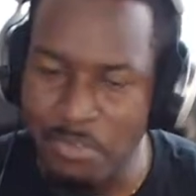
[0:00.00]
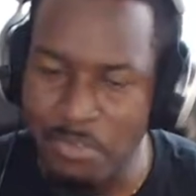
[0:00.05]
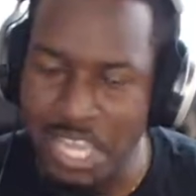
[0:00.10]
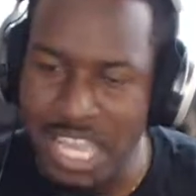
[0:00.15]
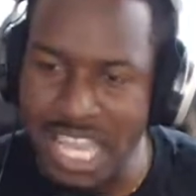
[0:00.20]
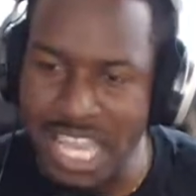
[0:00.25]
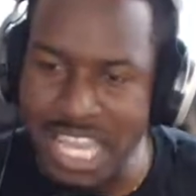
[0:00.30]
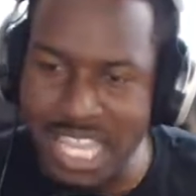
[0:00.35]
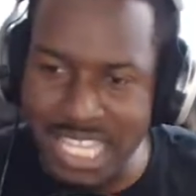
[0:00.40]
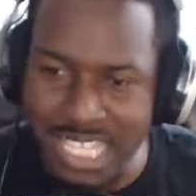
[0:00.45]

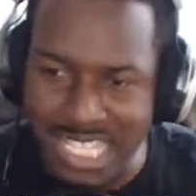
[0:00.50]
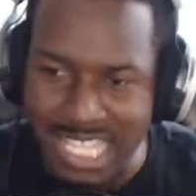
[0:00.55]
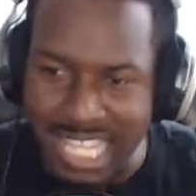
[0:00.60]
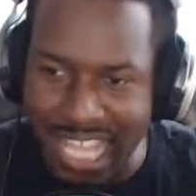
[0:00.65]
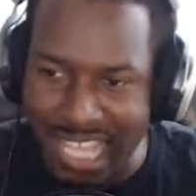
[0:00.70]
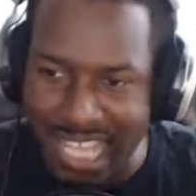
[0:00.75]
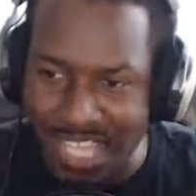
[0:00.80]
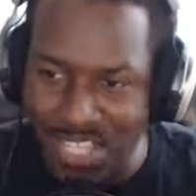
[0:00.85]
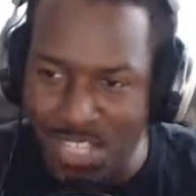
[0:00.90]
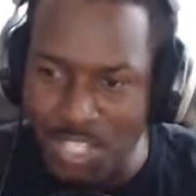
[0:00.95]
it's
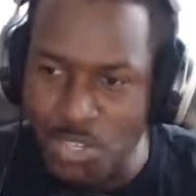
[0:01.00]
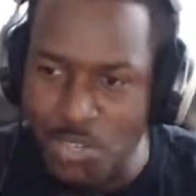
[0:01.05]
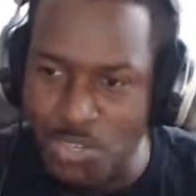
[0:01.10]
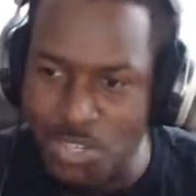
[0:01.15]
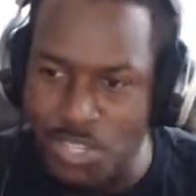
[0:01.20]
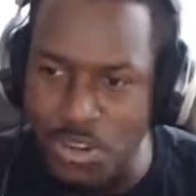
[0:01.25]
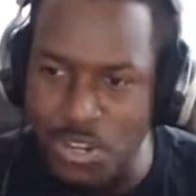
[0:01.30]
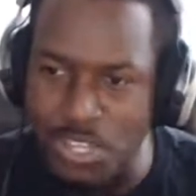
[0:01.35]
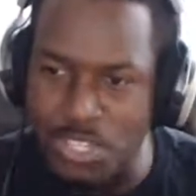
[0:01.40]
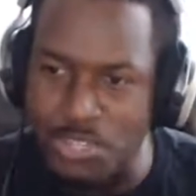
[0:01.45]
like this 2
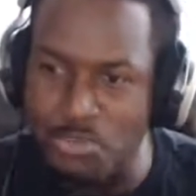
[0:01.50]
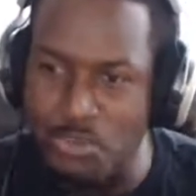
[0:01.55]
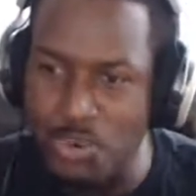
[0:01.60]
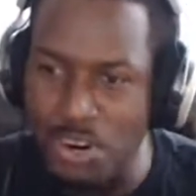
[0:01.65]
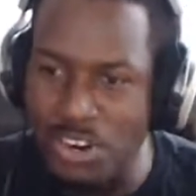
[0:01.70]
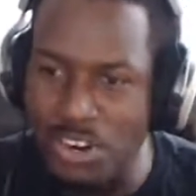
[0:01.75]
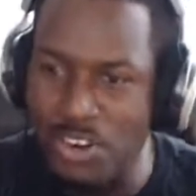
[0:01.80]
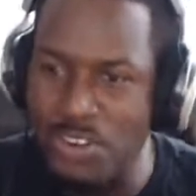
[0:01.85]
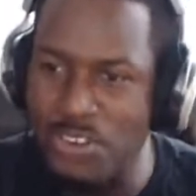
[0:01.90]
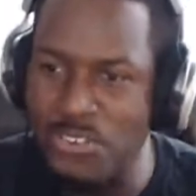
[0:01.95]
stories.
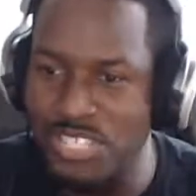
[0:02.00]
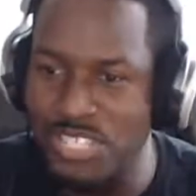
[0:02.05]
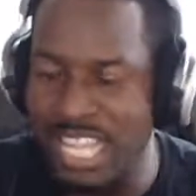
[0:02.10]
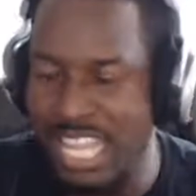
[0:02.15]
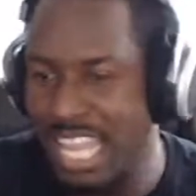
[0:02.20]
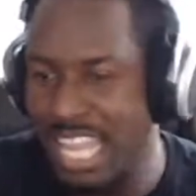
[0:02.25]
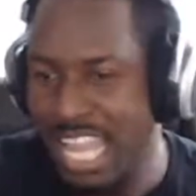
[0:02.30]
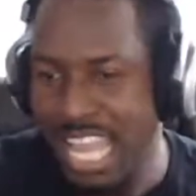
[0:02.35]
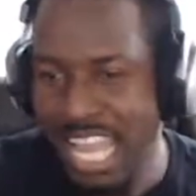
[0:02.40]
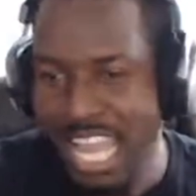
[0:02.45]
One girl who's
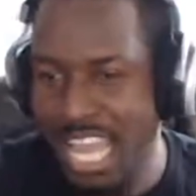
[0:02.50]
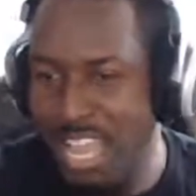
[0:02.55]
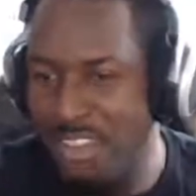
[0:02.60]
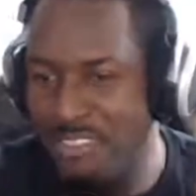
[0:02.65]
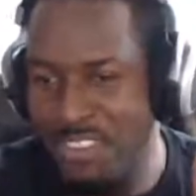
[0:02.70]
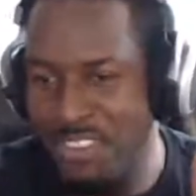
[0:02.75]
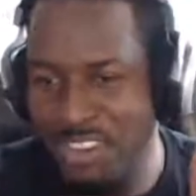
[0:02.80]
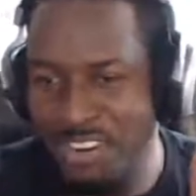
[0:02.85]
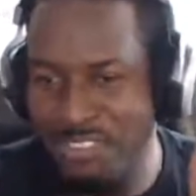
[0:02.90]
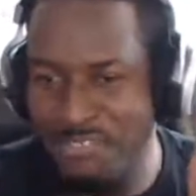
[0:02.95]
like,
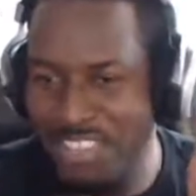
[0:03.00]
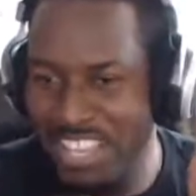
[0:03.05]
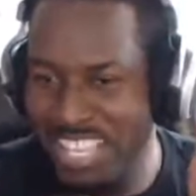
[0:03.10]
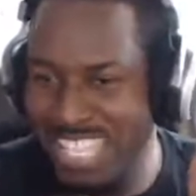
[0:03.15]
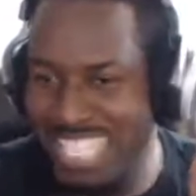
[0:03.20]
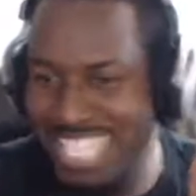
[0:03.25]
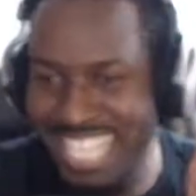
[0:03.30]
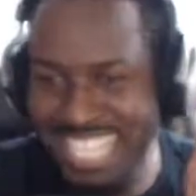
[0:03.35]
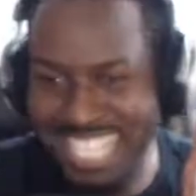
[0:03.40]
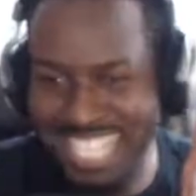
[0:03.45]
I'm going to be a
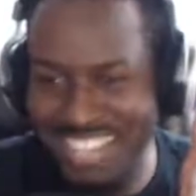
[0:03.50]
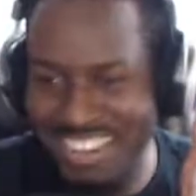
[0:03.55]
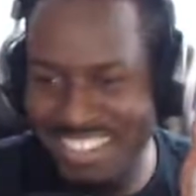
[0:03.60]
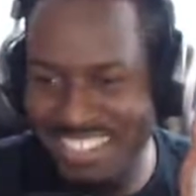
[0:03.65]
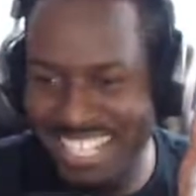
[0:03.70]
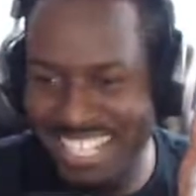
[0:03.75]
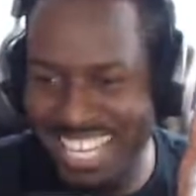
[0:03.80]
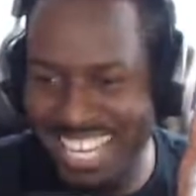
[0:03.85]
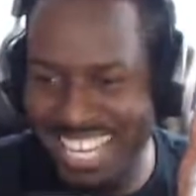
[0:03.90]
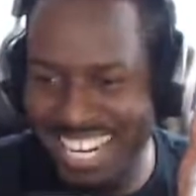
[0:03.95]
disco
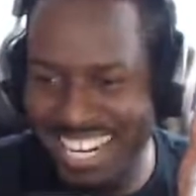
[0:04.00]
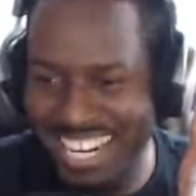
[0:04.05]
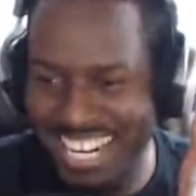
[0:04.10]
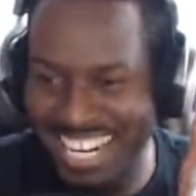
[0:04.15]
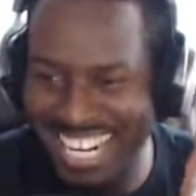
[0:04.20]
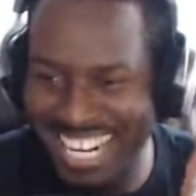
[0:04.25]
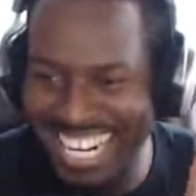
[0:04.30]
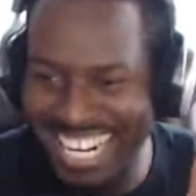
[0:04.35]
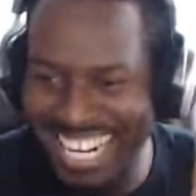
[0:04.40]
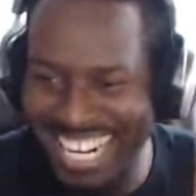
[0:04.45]
singer.
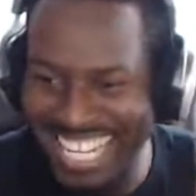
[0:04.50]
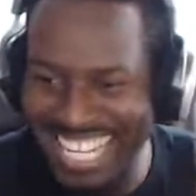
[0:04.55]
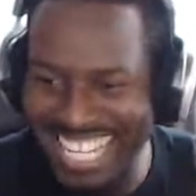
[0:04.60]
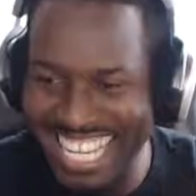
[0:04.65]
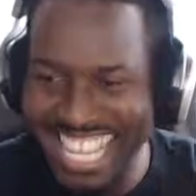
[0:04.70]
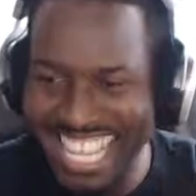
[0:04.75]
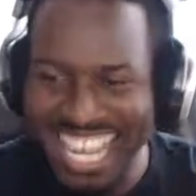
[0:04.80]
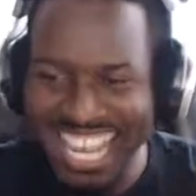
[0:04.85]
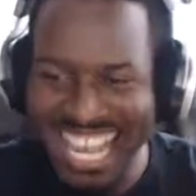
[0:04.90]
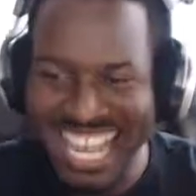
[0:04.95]

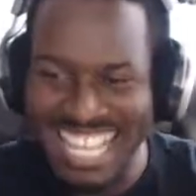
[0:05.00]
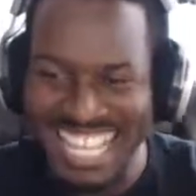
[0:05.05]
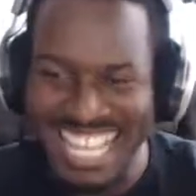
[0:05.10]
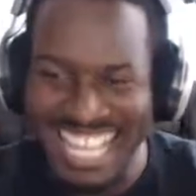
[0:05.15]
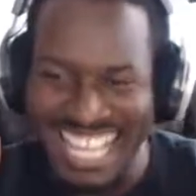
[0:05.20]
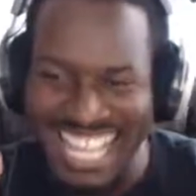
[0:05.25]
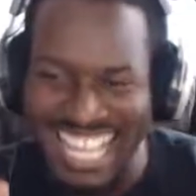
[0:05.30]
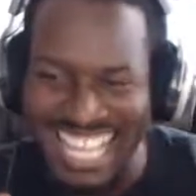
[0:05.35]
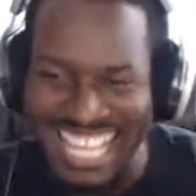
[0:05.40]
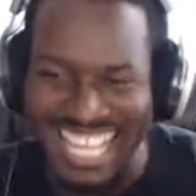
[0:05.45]

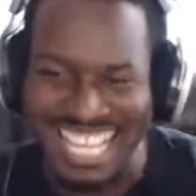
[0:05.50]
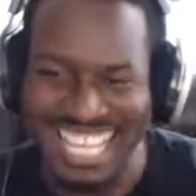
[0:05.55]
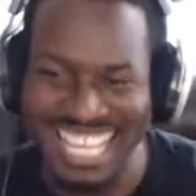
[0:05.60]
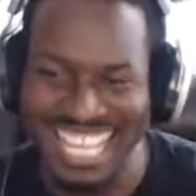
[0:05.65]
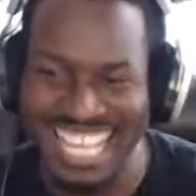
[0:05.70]
And